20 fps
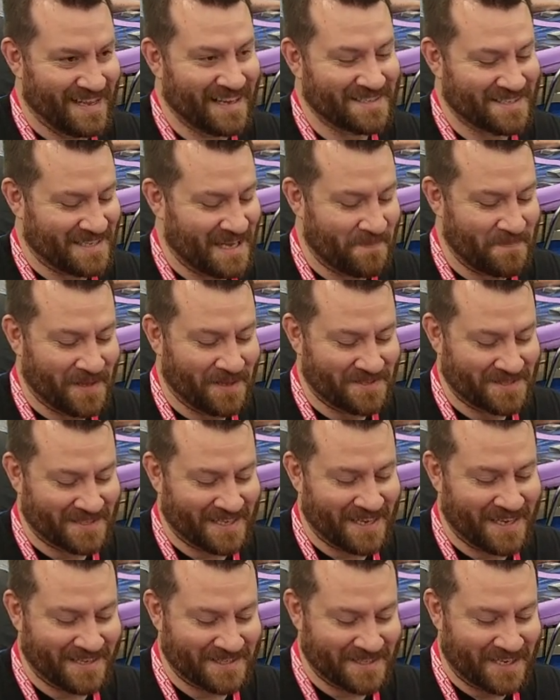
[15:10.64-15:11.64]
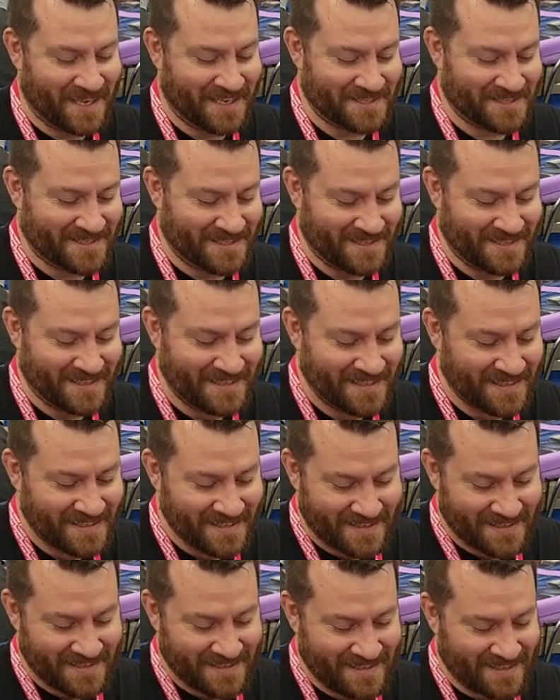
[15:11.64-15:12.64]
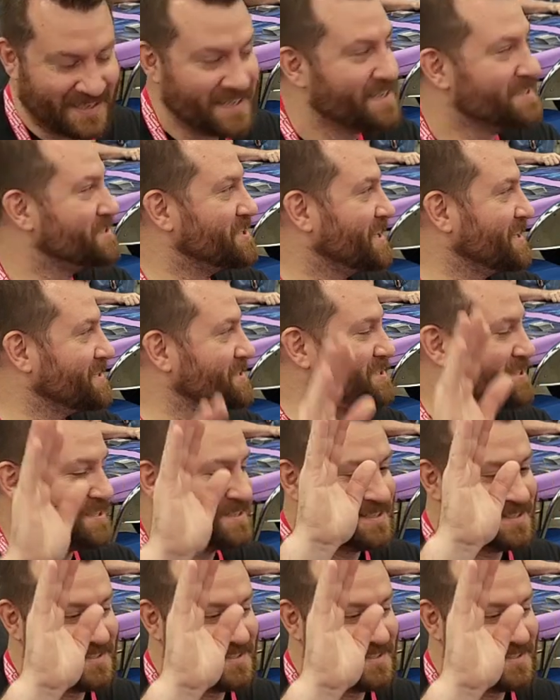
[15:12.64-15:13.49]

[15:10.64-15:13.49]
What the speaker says: Next time they'll stay exhausted. Judge.